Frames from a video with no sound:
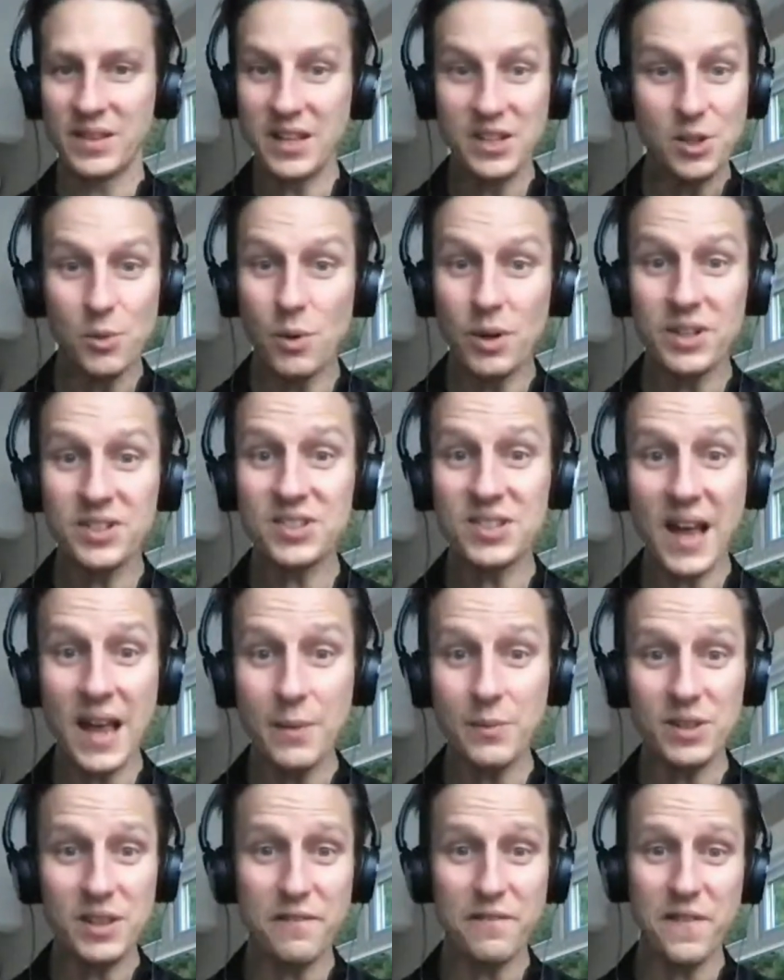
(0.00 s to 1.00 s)
they don't want to
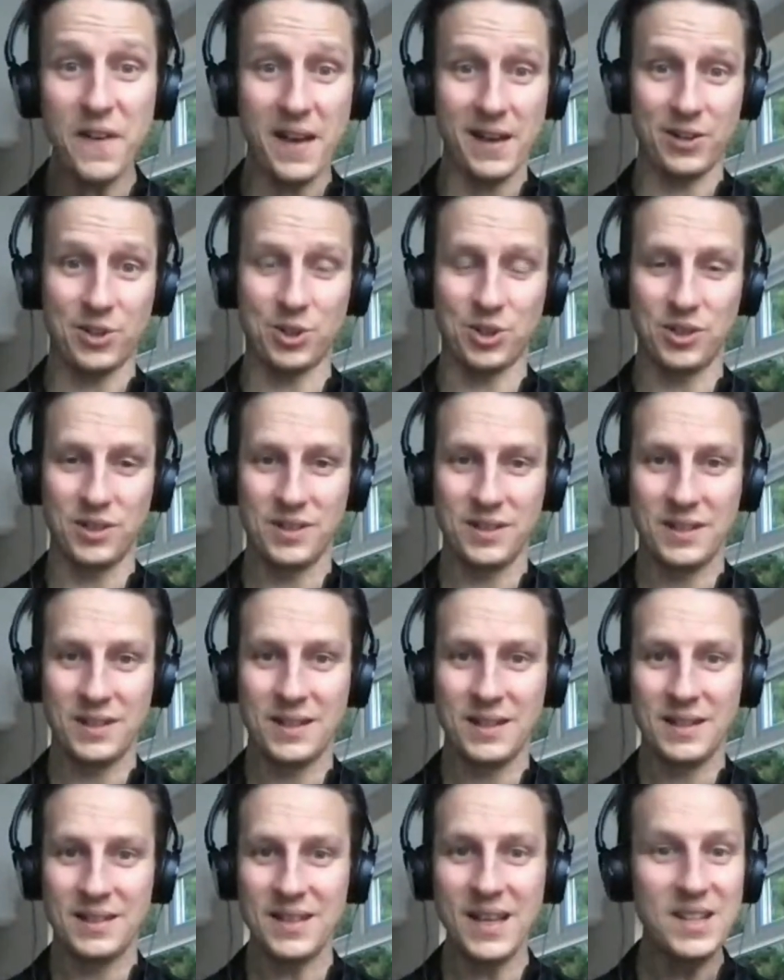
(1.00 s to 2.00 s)
sign with the fish.
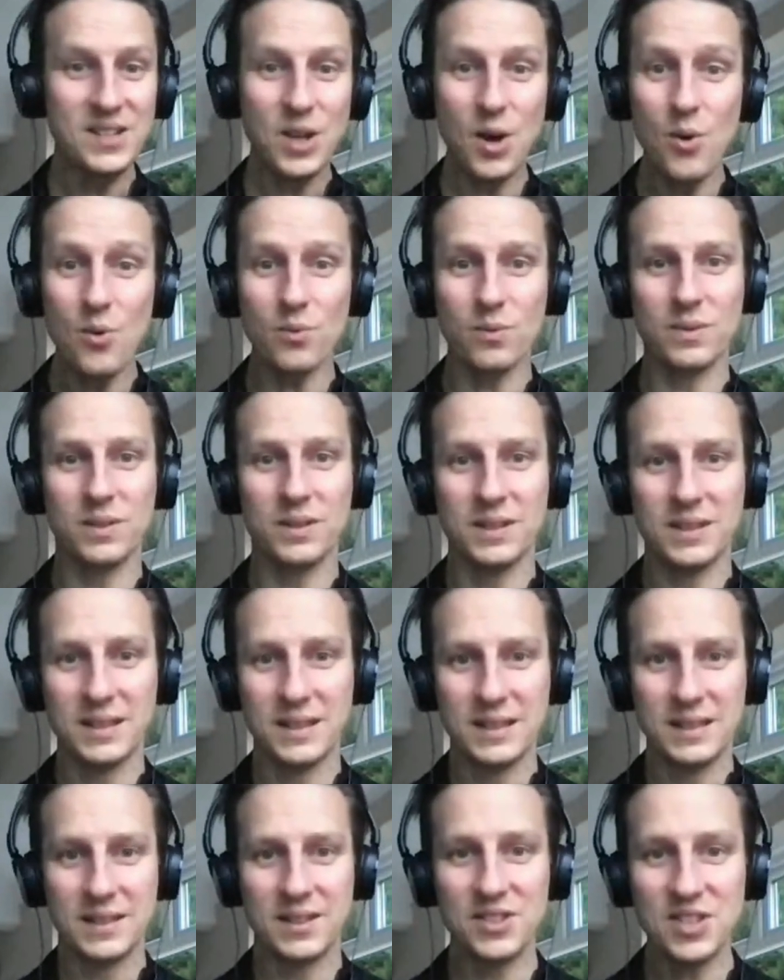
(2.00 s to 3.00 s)
They don't.
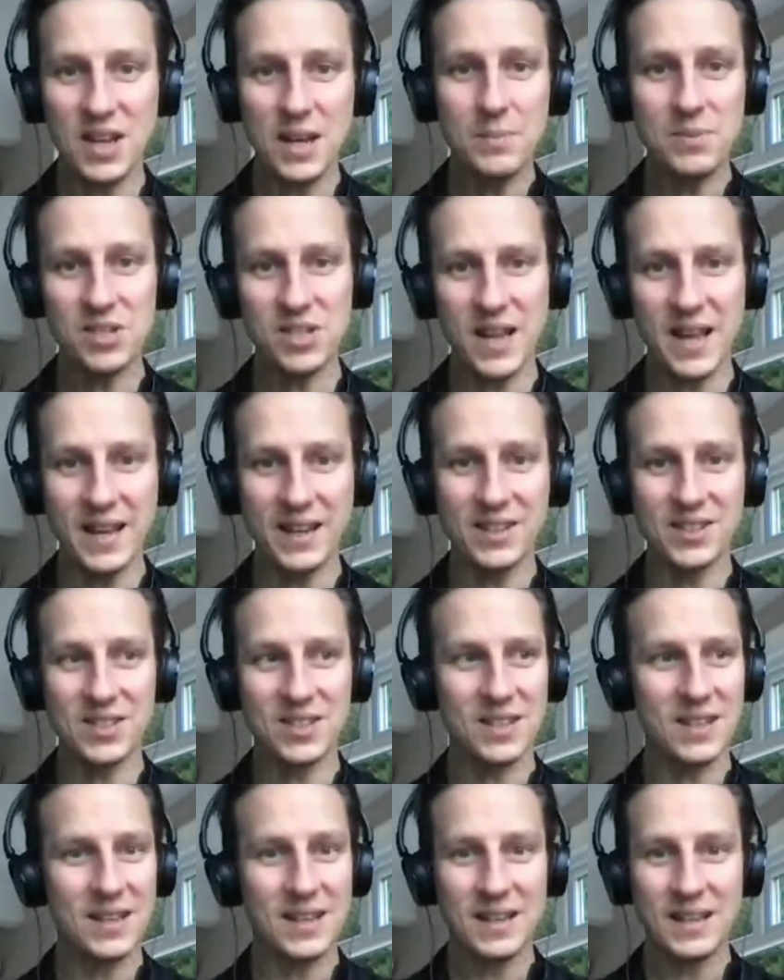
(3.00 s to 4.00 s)
The team
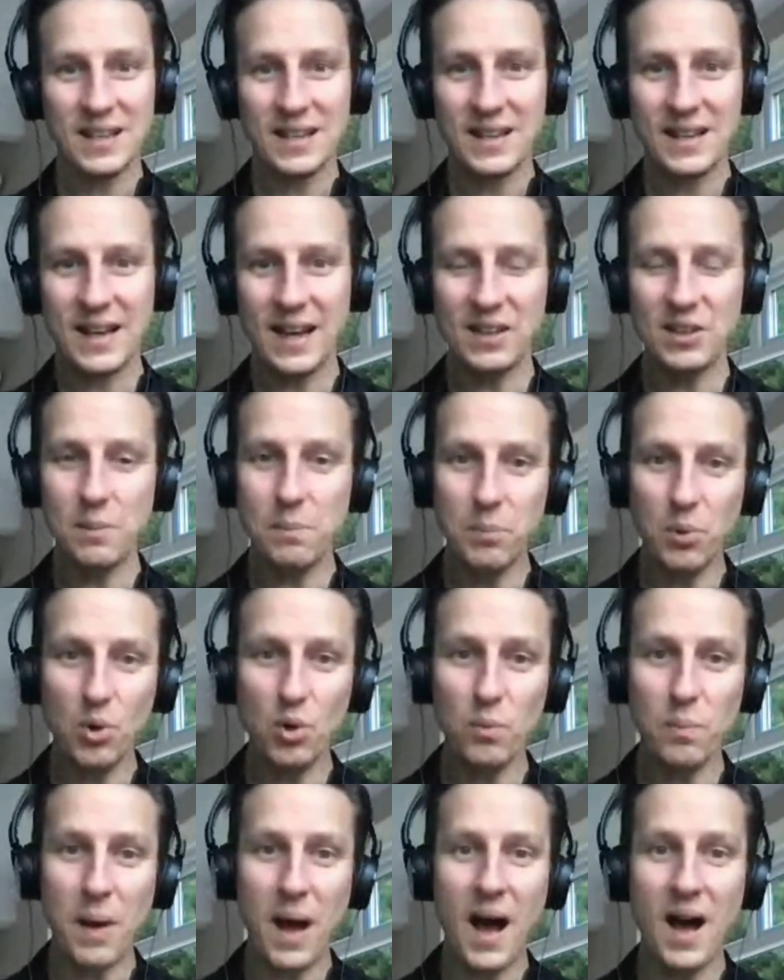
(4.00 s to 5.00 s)
stinks, and the
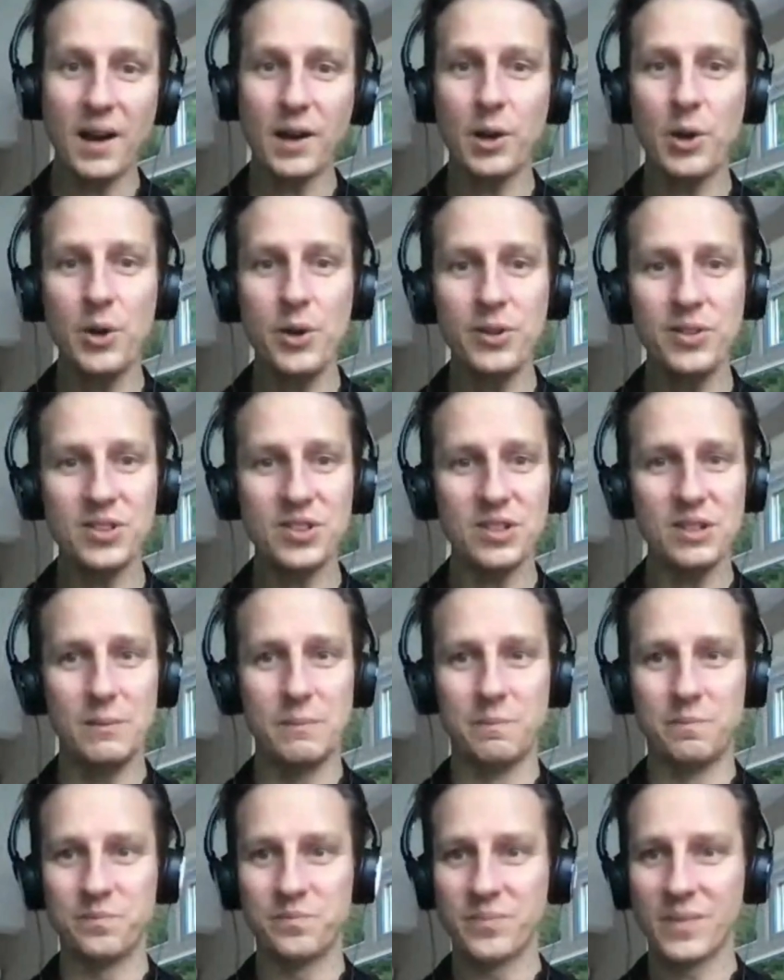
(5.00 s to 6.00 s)
ballpark hurts
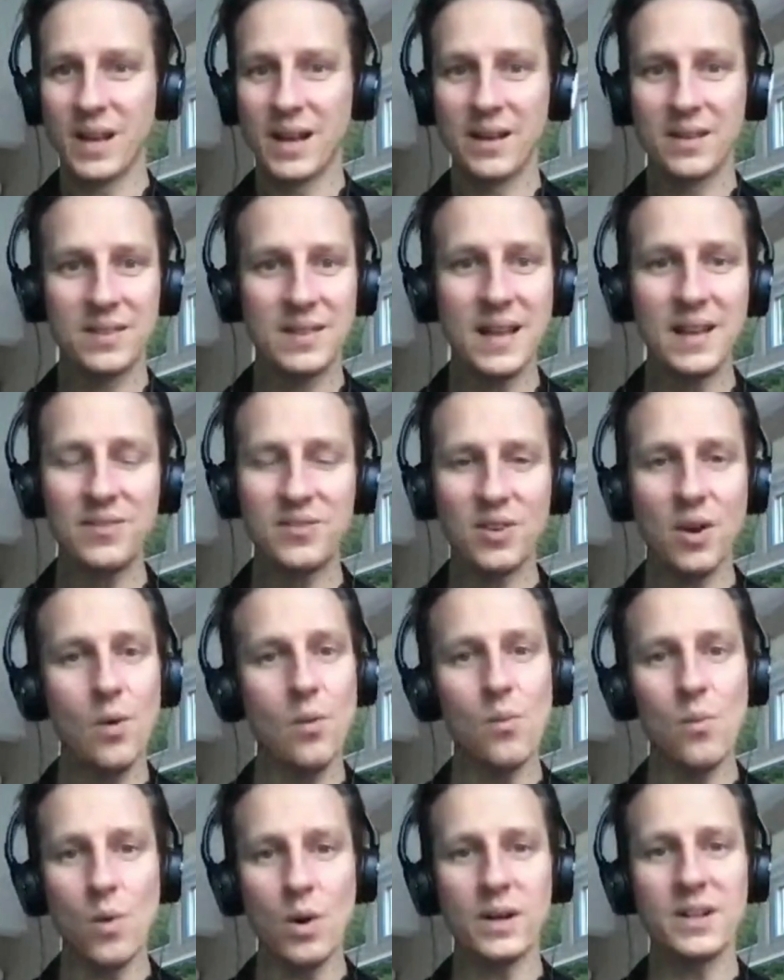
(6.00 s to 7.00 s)
them. They
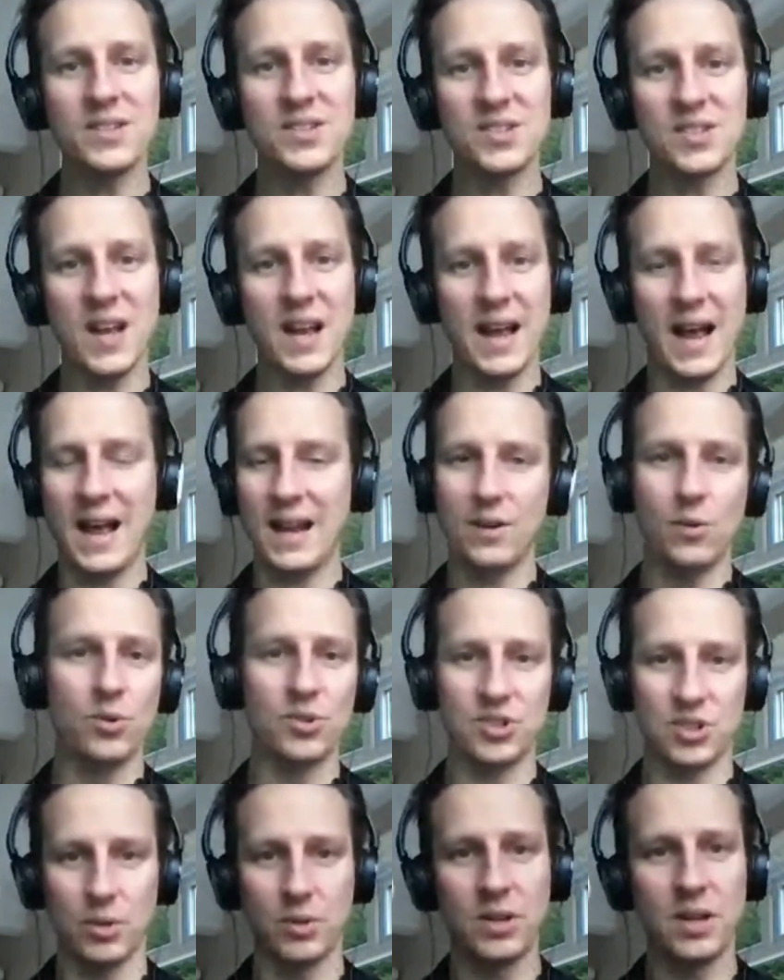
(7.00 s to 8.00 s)
don't want to sign. And
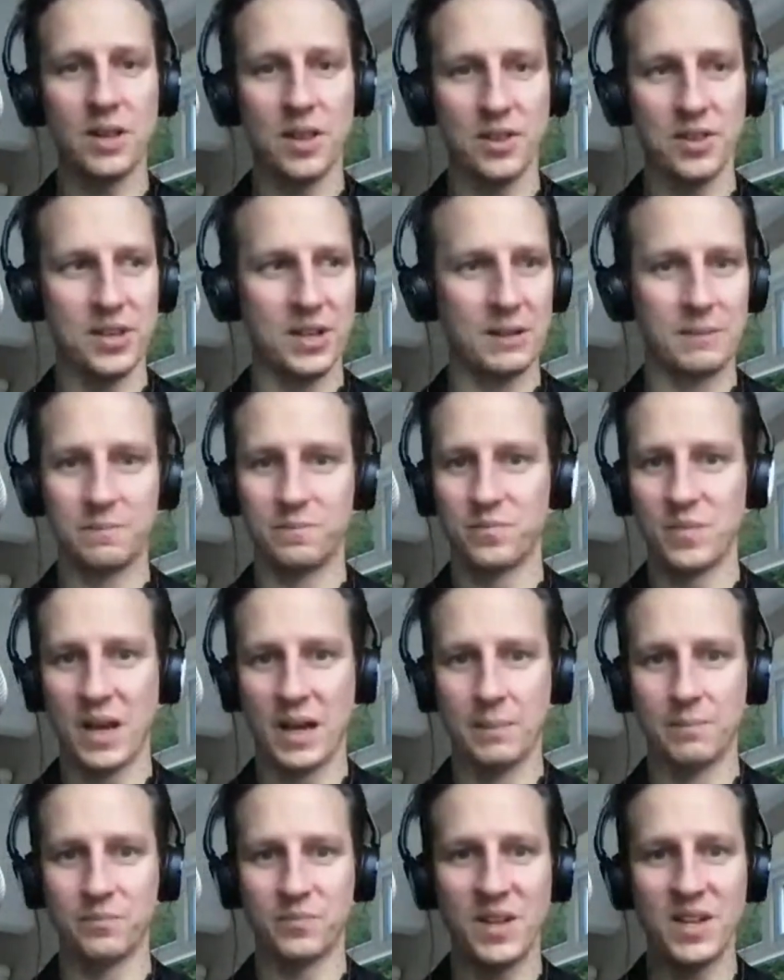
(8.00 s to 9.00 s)
also the other thing,
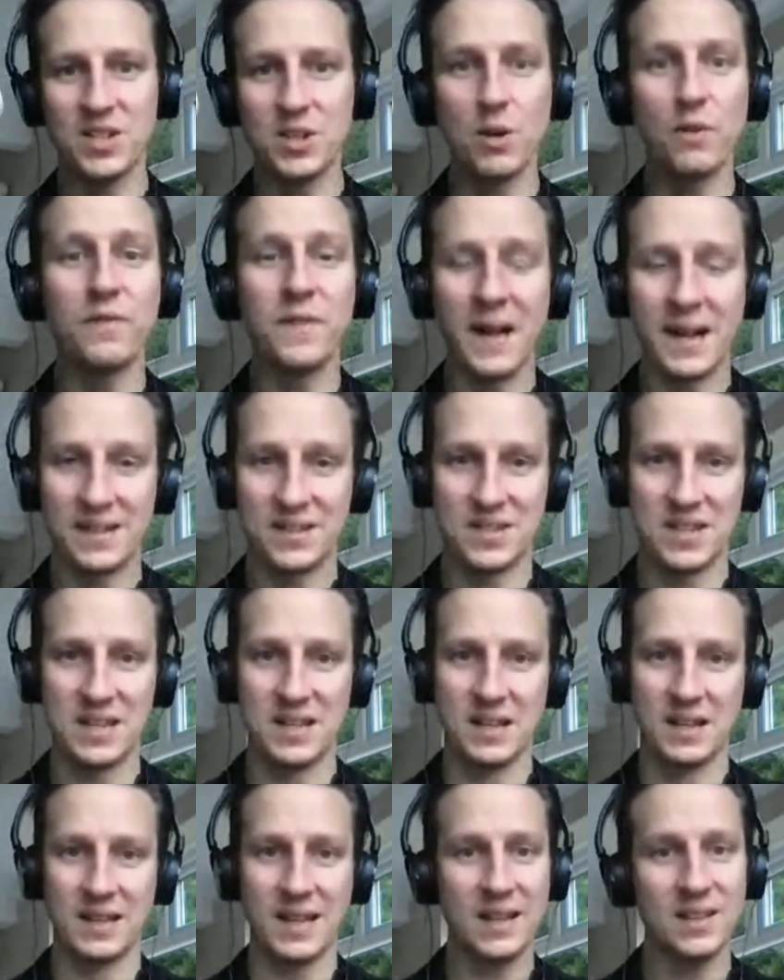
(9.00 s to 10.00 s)
there's no fans
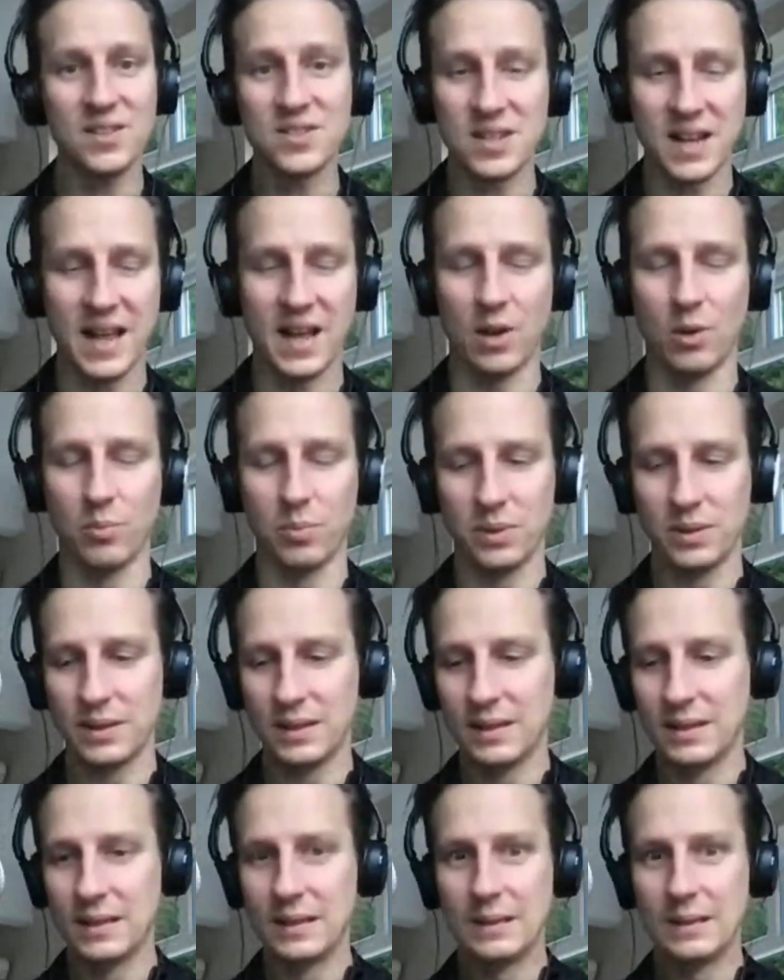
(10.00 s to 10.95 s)
either. That doesn't help.